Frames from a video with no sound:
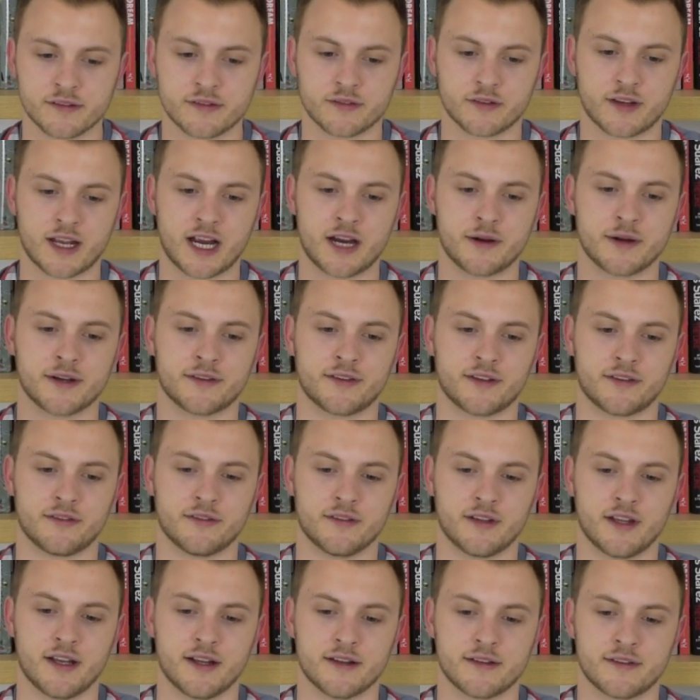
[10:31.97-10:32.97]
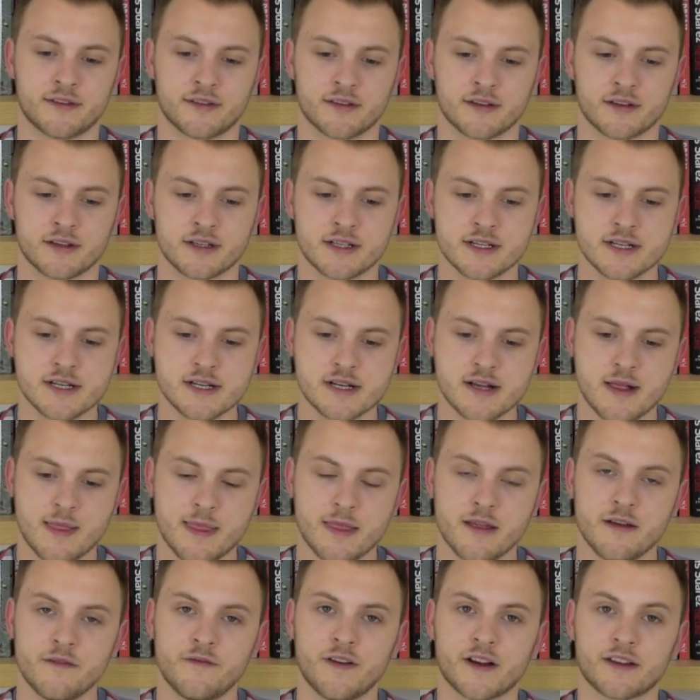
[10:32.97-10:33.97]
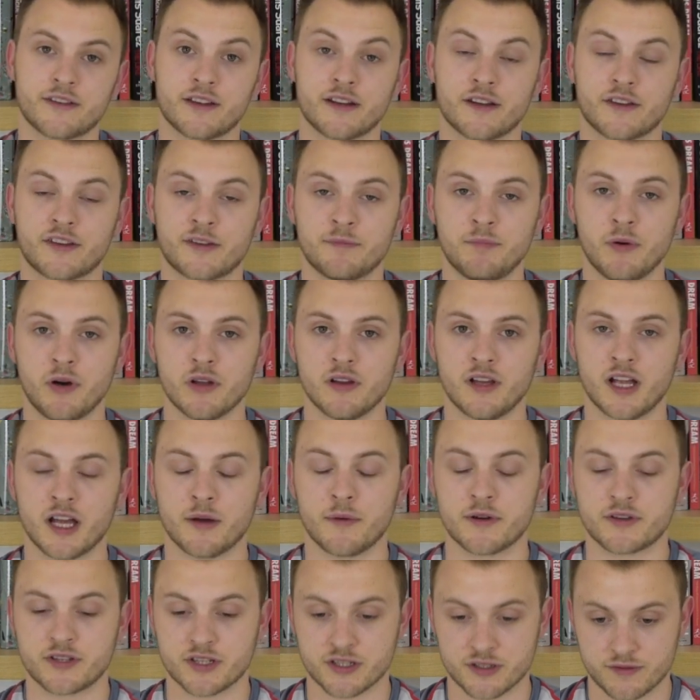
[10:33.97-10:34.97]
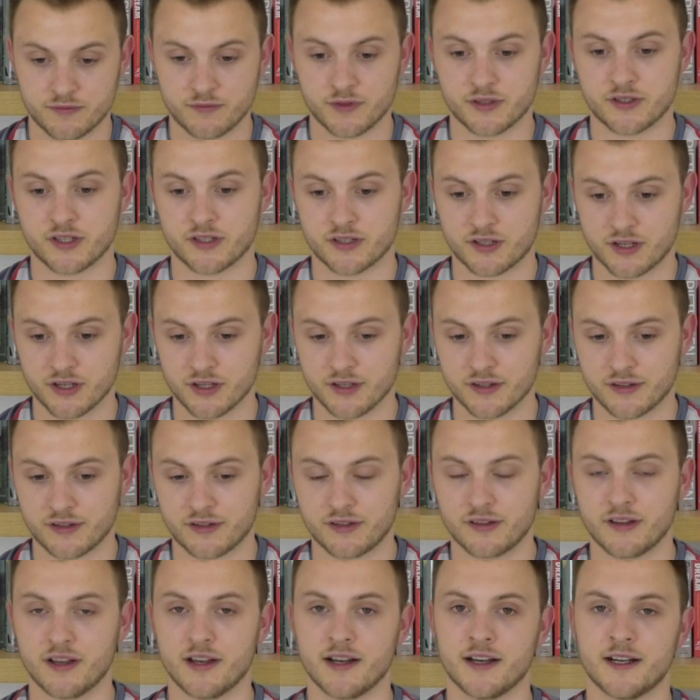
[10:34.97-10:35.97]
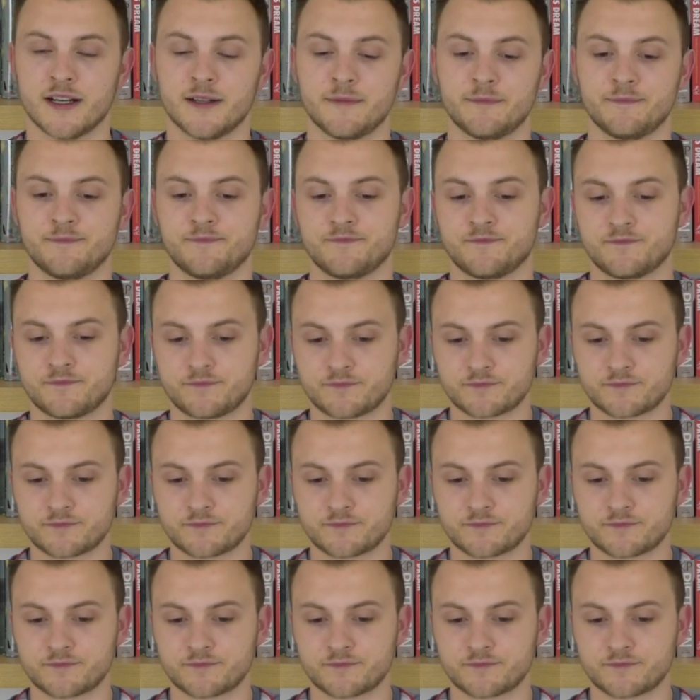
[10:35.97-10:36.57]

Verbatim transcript: Karius hasn't had to face any spotlight, which is which is good. Um,